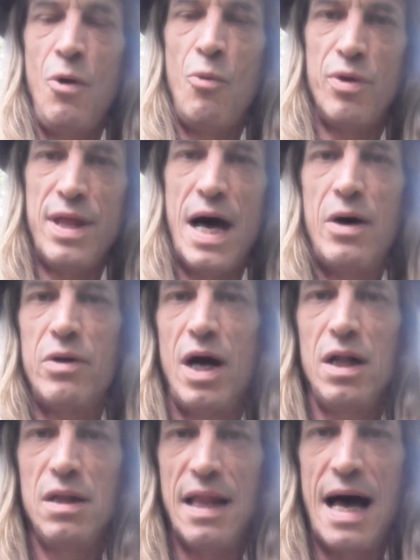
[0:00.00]
without
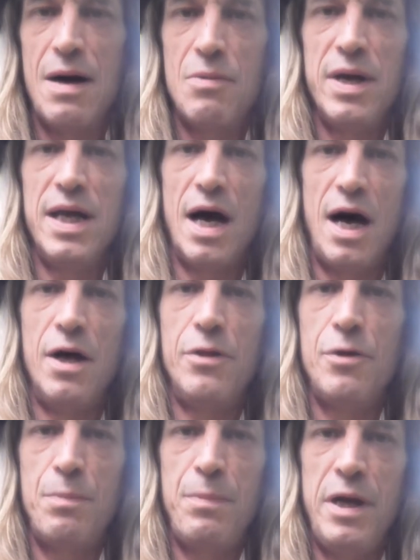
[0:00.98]
allowing
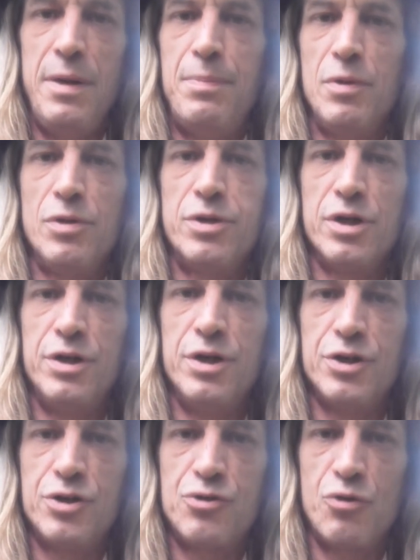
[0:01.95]
other people to
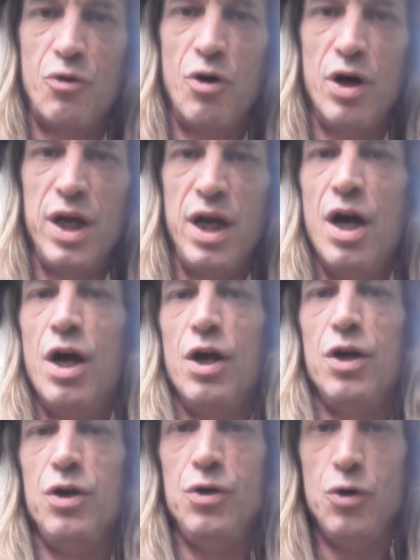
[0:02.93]
destroy
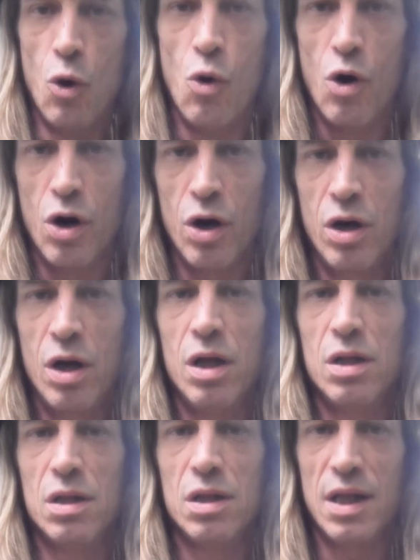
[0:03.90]
your
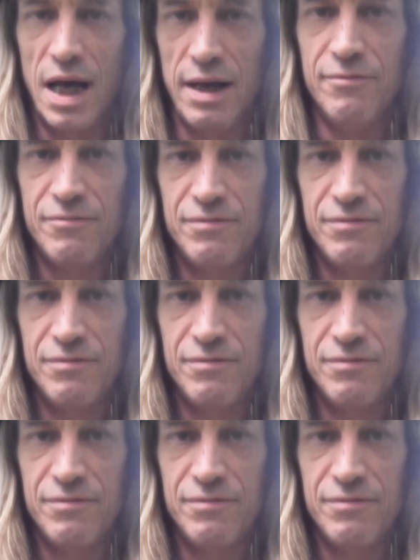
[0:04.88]
life.